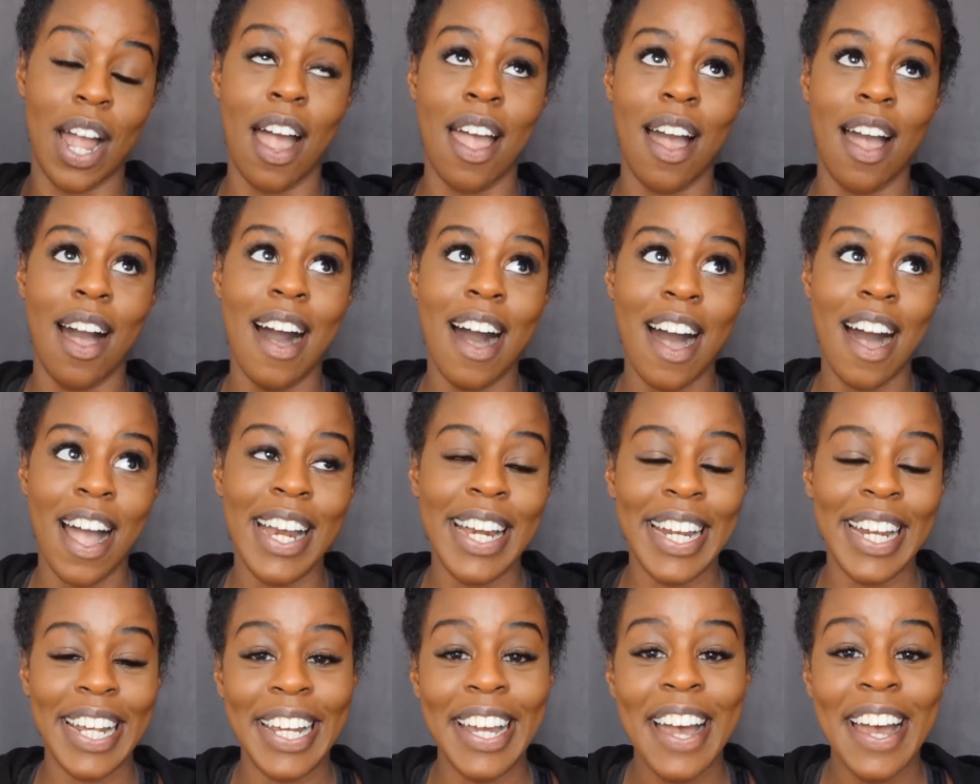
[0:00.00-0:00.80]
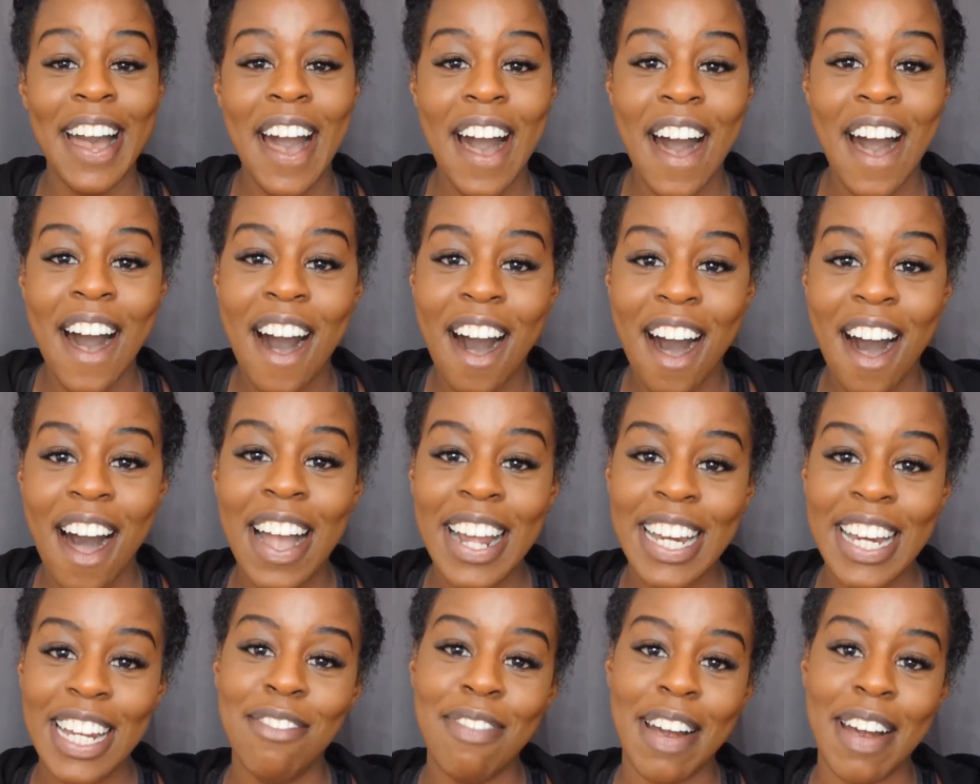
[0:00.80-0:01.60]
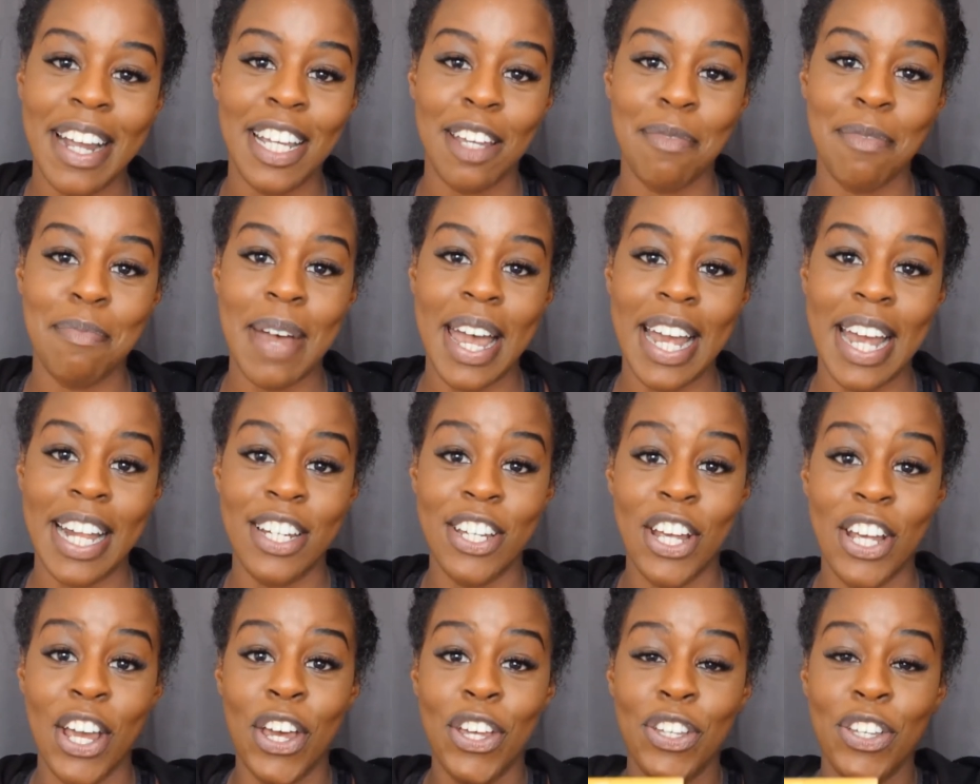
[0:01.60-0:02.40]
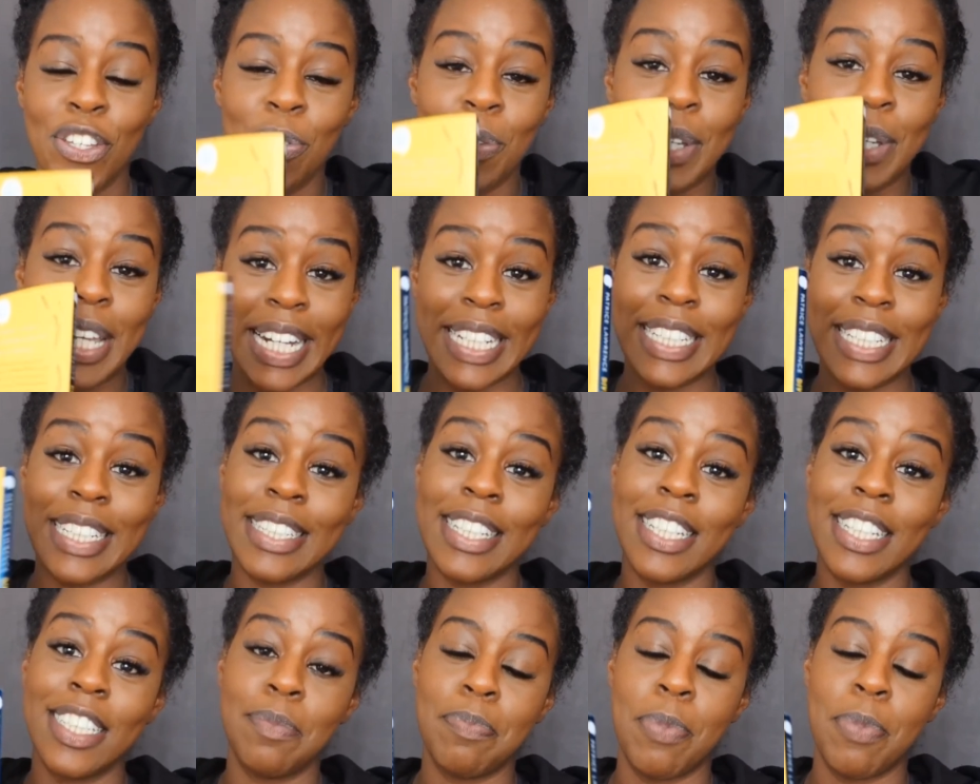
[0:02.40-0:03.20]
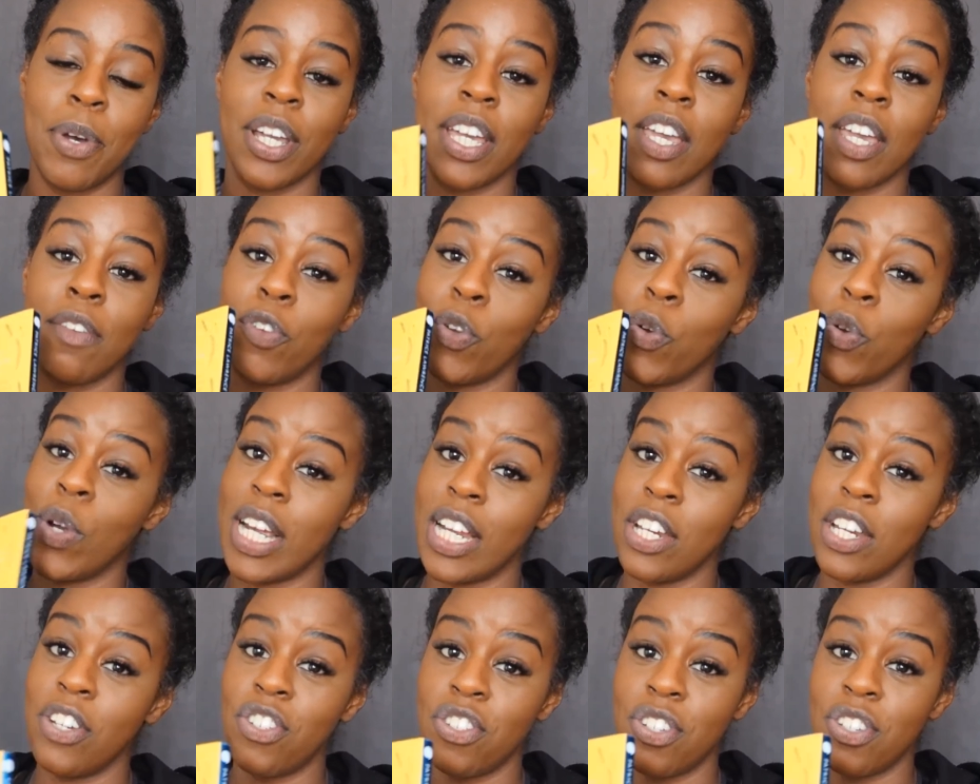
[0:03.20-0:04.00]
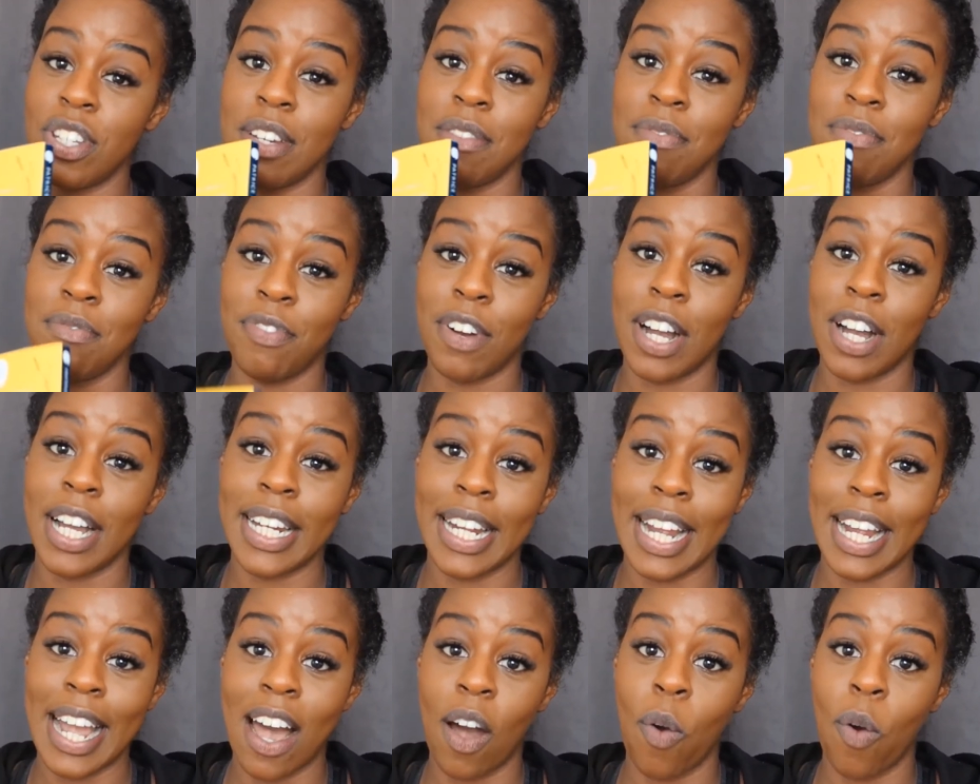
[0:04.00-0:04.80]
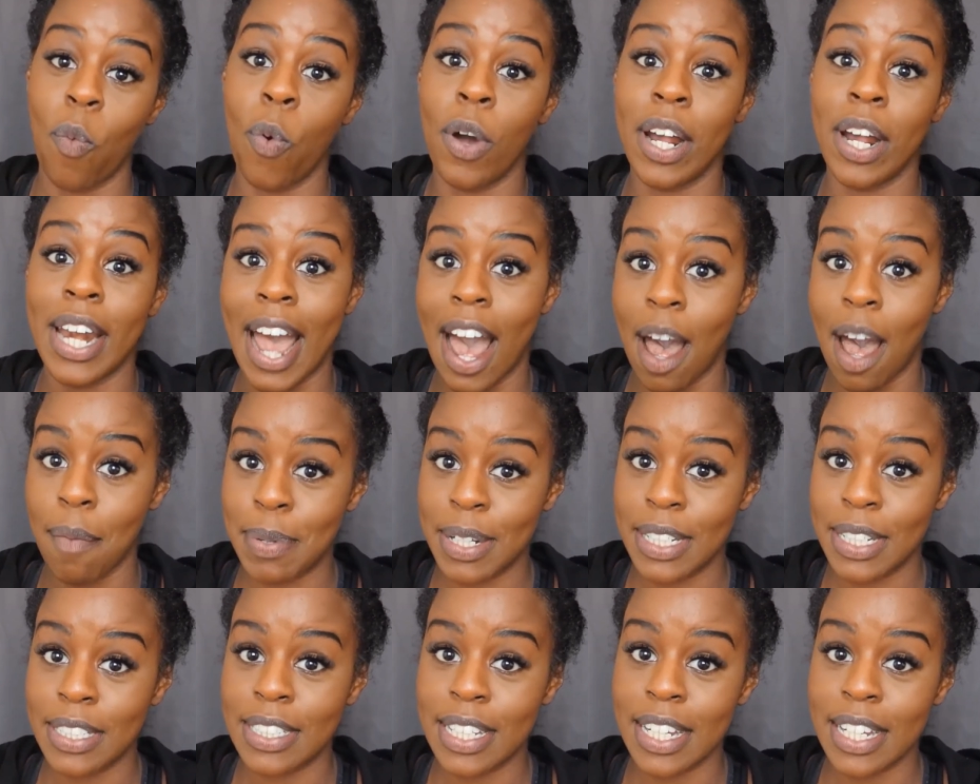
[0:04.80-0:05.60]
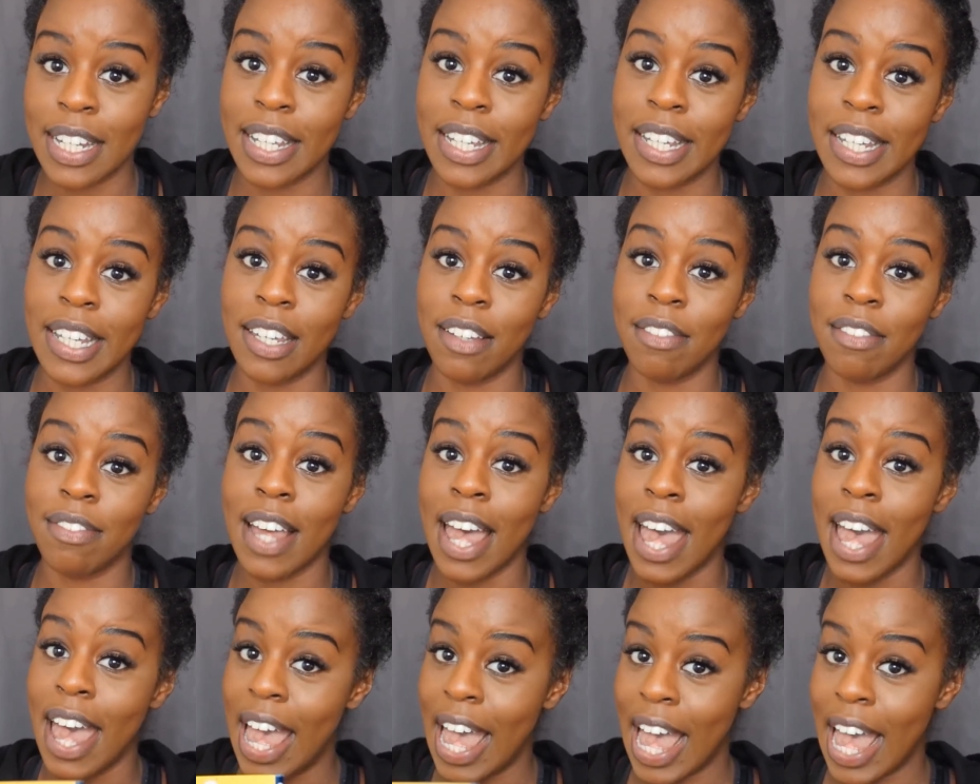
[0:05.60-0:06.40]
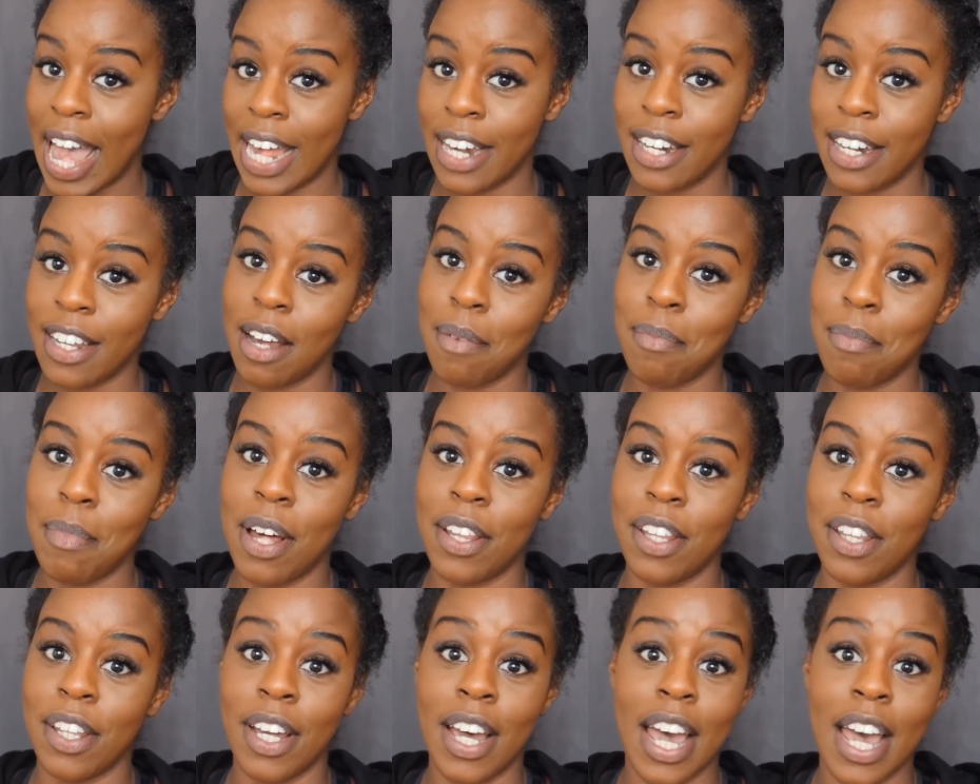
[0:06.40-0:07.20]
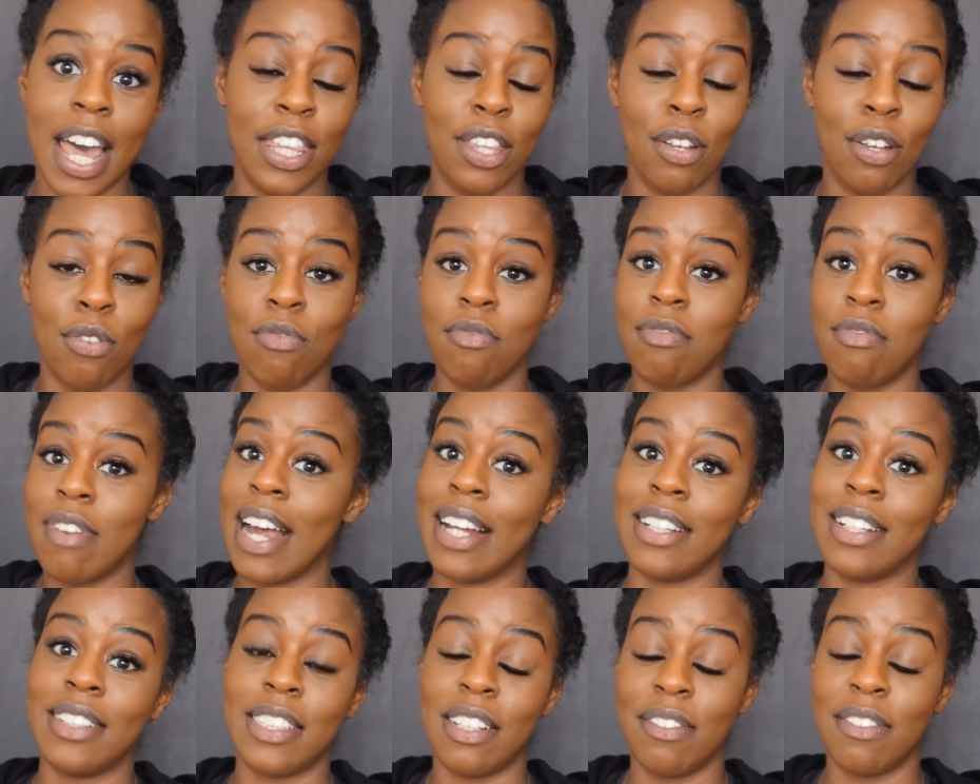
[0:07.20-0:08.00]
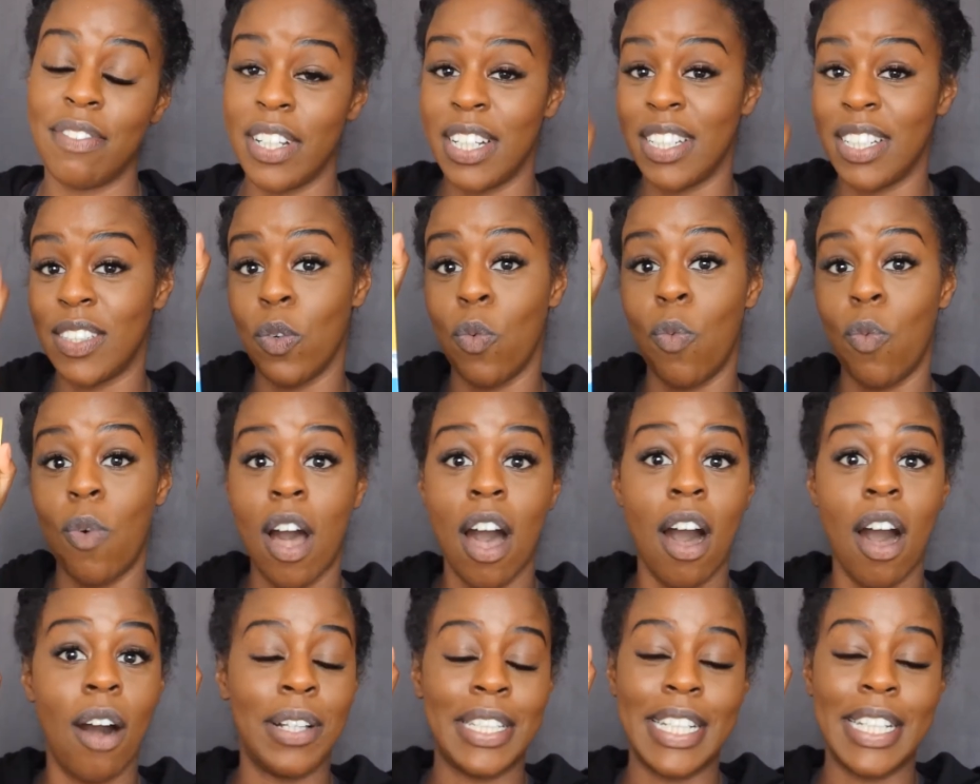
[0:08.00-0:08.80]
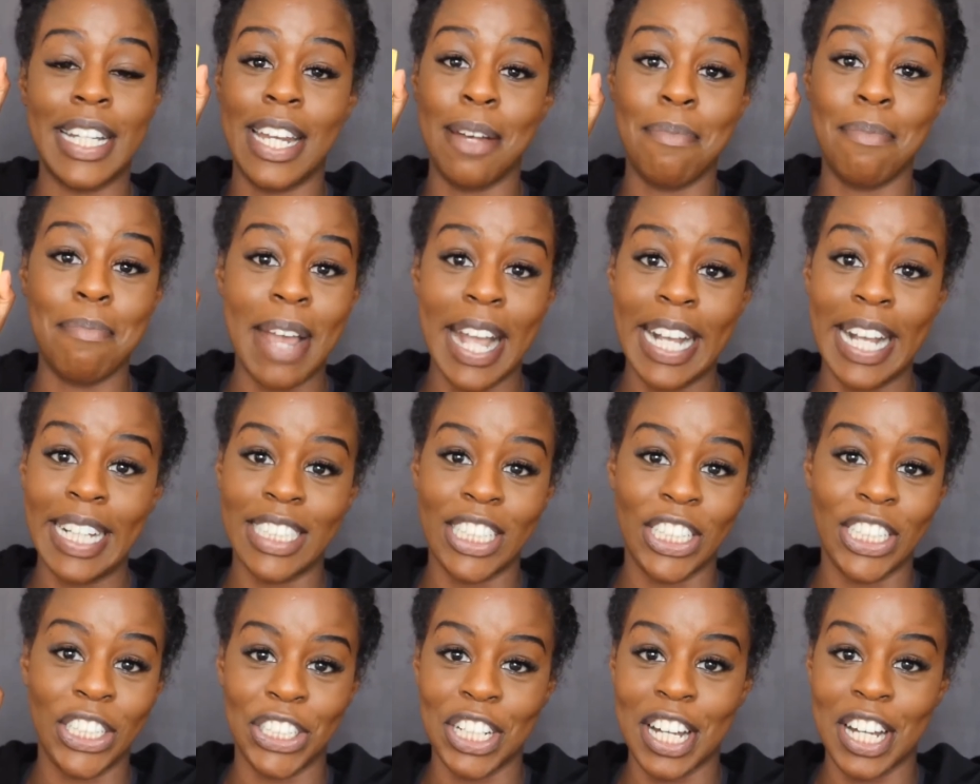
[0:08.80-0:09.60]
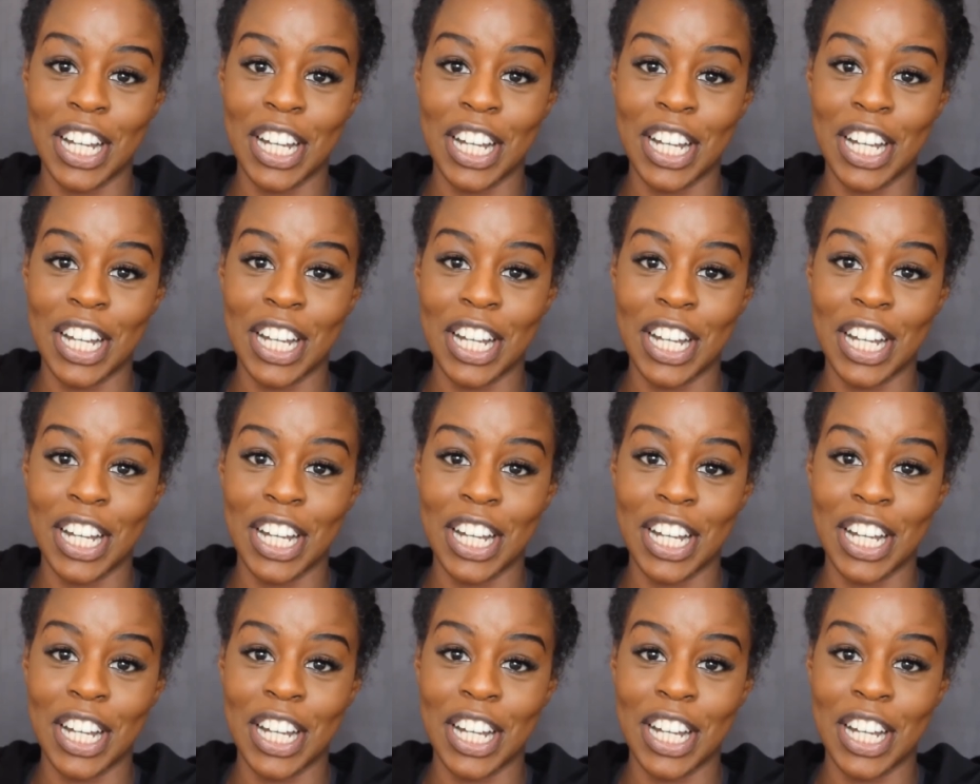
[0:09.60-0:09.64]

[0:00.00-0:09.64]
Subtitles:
I highly, highly recommend you getting this book if you're interested in finding out what happens to Eve and her mother and the rest of this wild and amazing